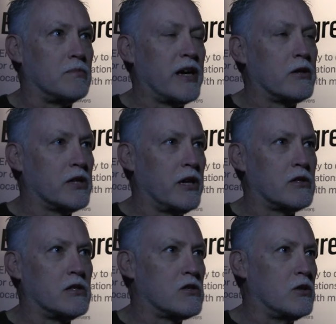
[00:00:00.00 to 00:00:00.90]
Michael
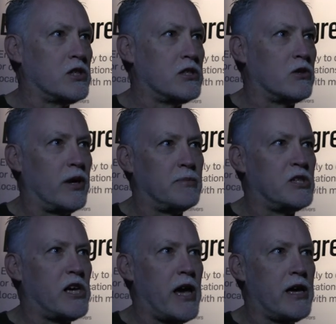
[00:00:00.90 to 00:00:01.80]
Garrison Associates, or
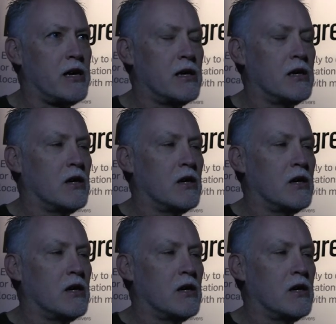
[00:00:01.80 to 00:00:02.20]
MGA.